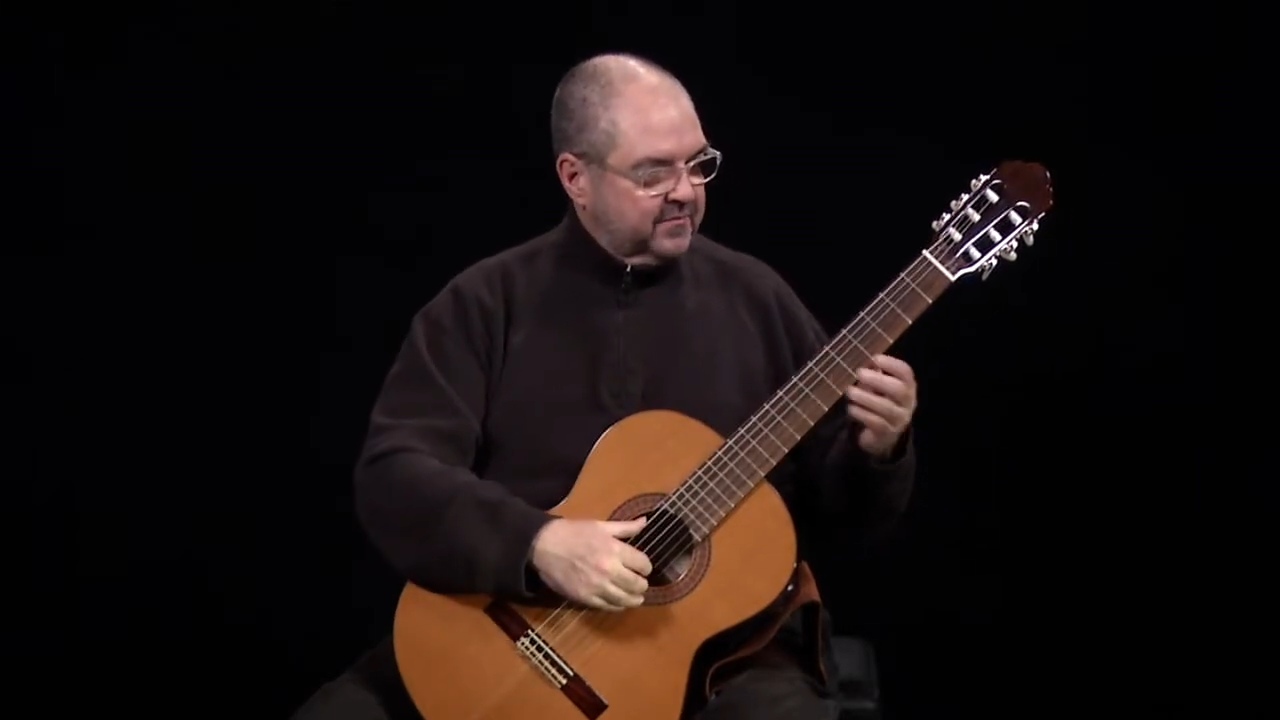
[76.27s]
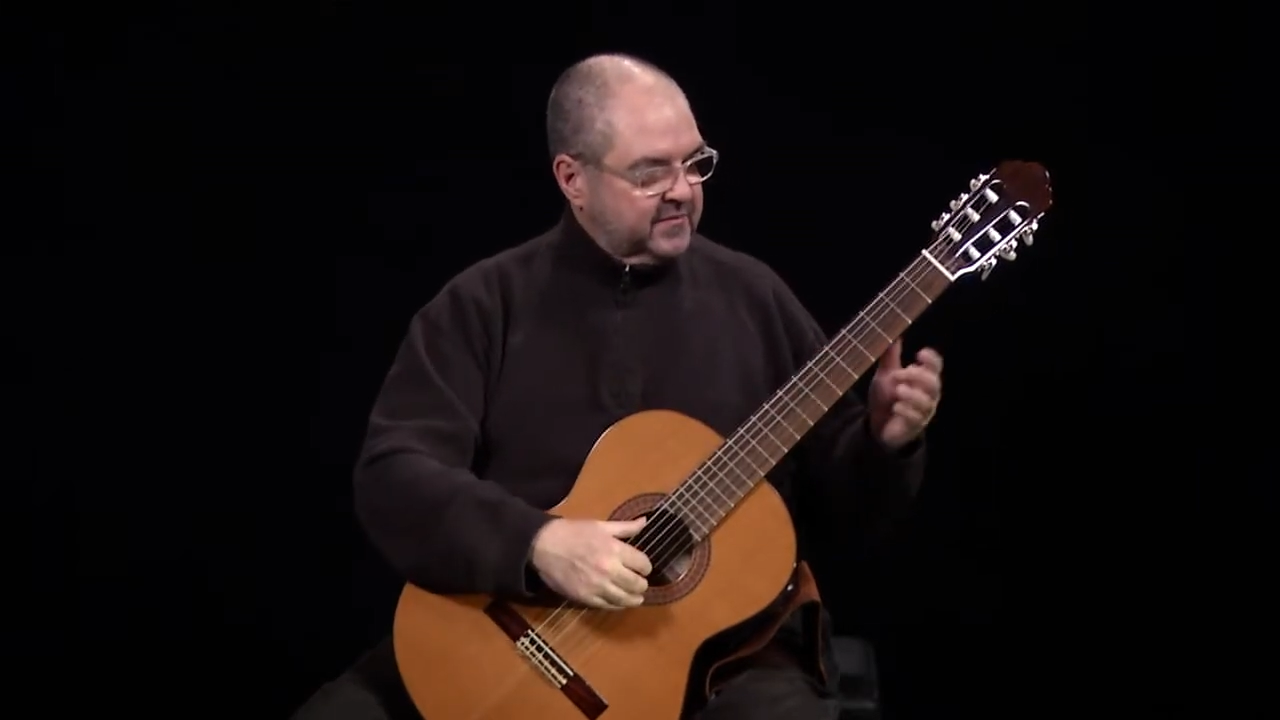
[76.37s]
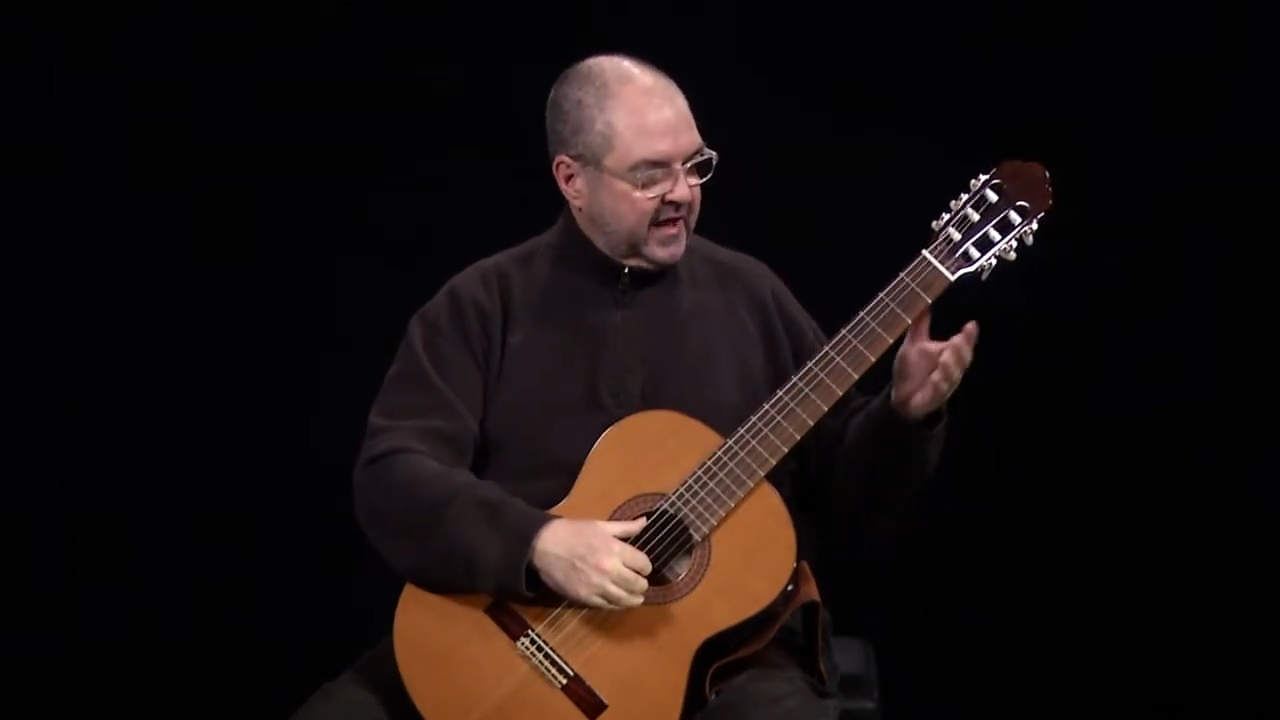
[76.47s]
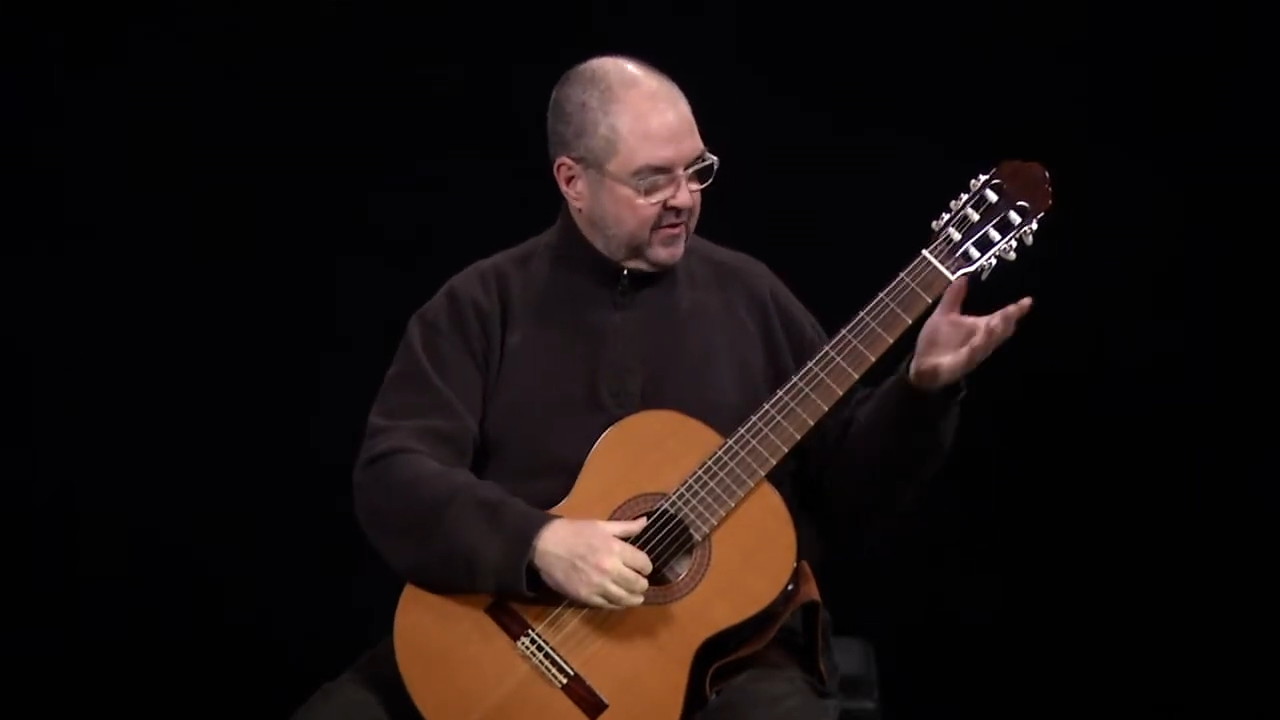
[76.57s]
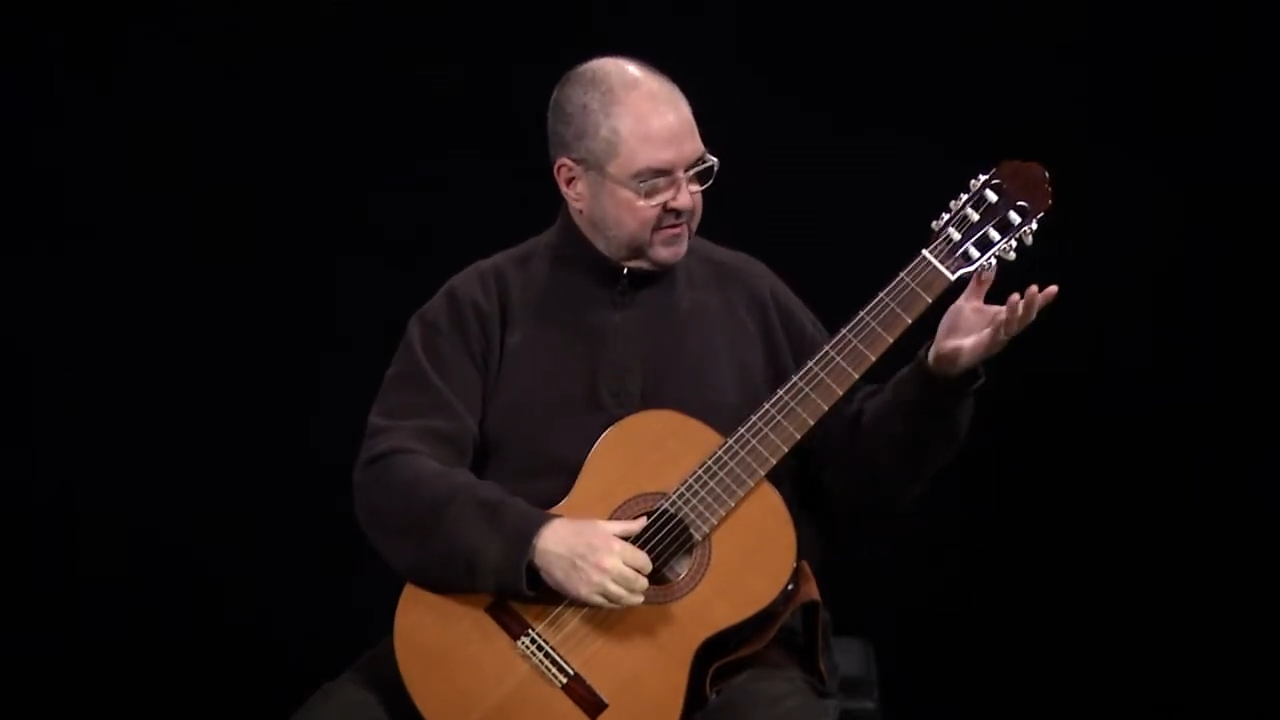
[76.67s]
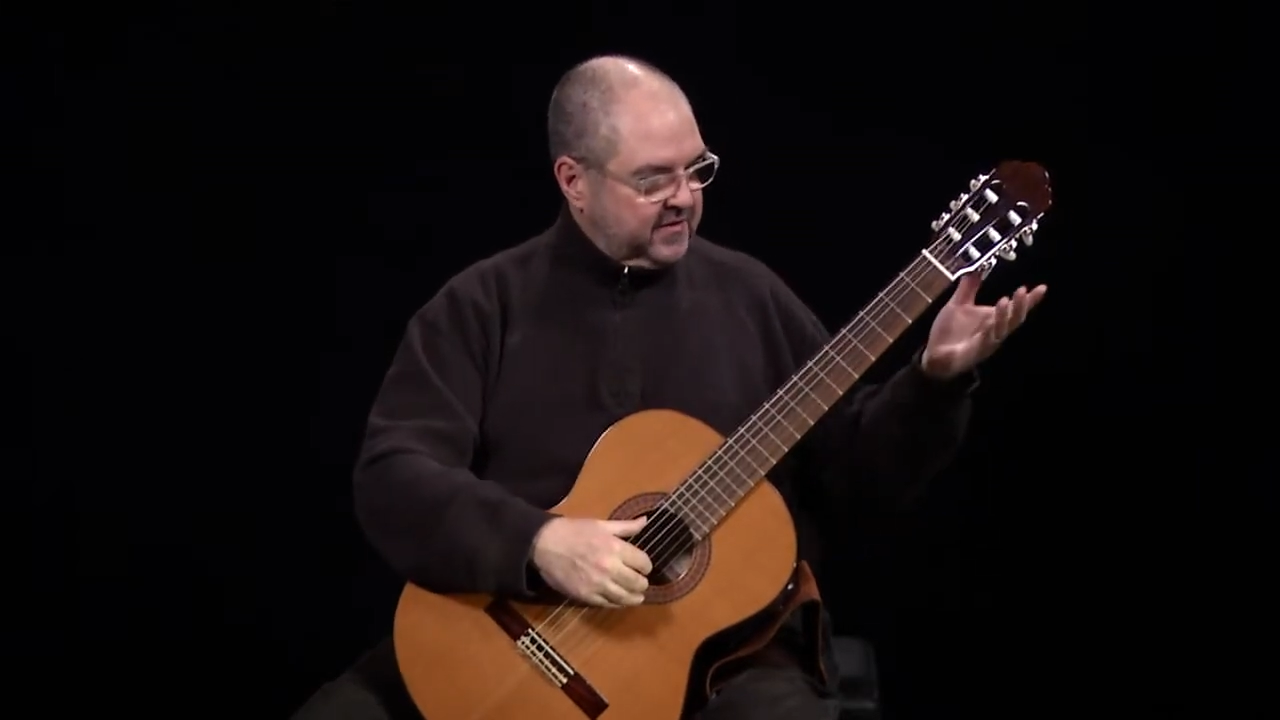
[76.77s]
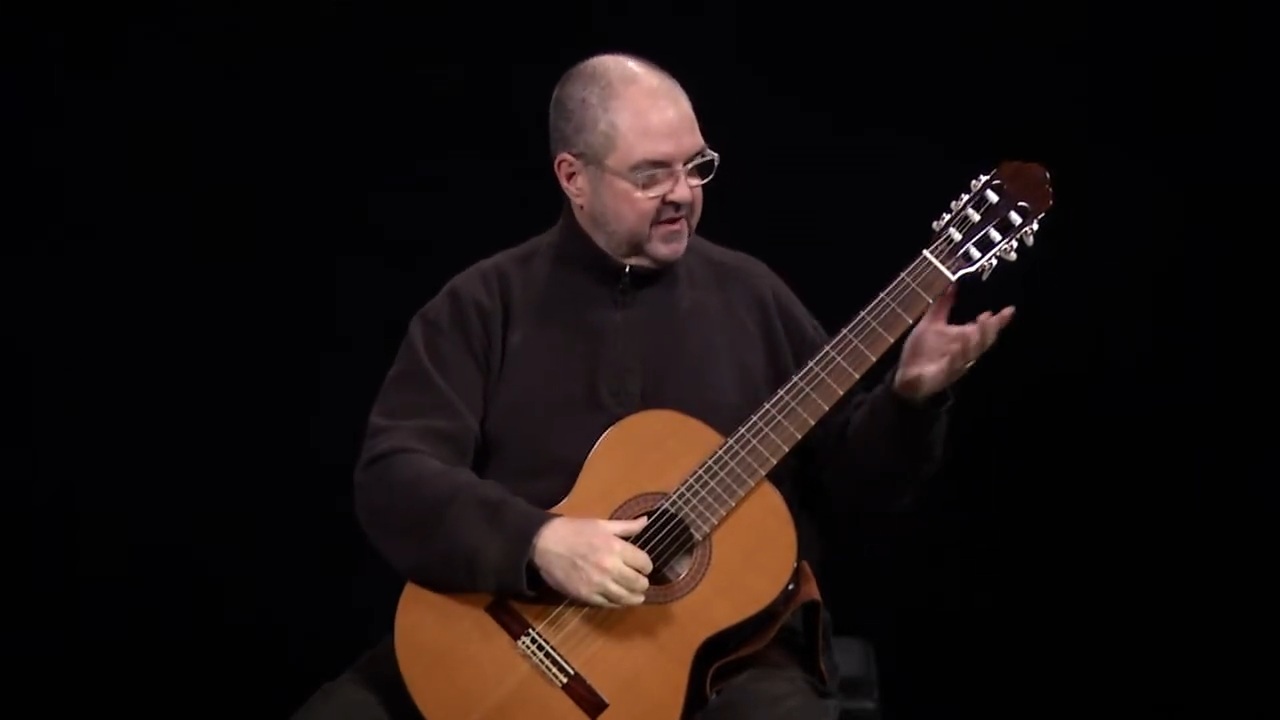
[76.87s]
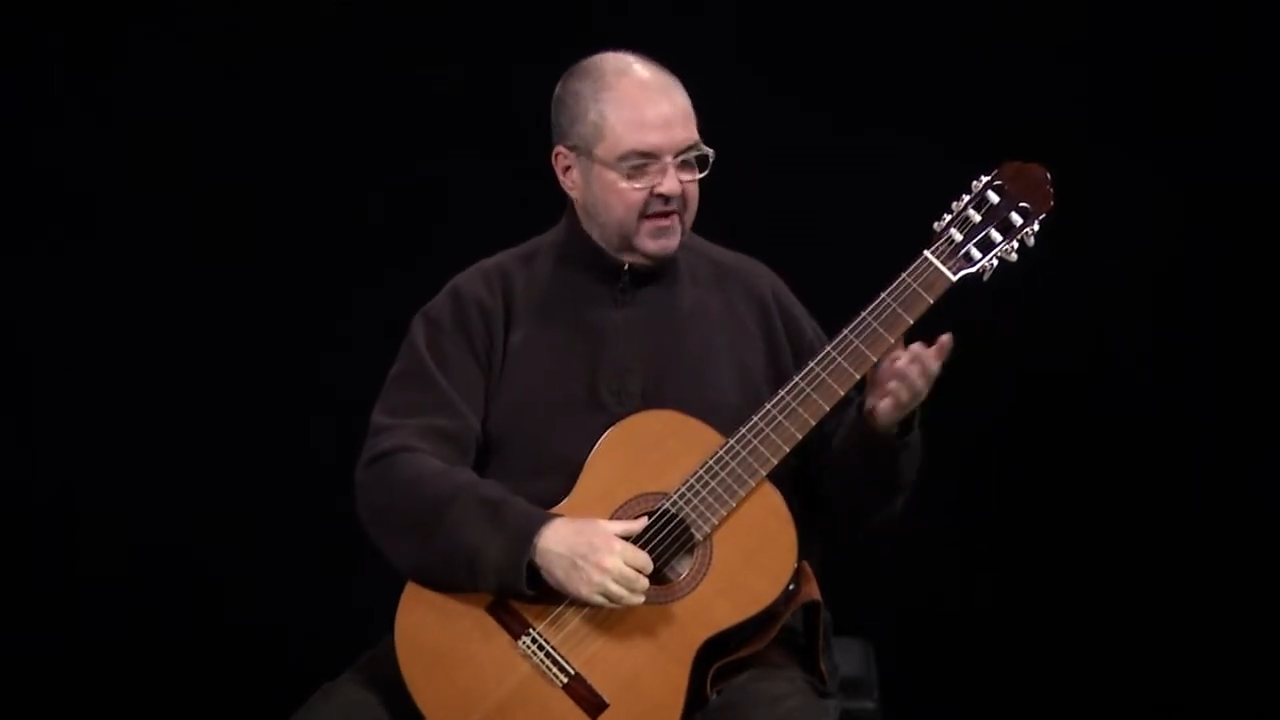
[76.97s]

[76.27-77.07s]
down to the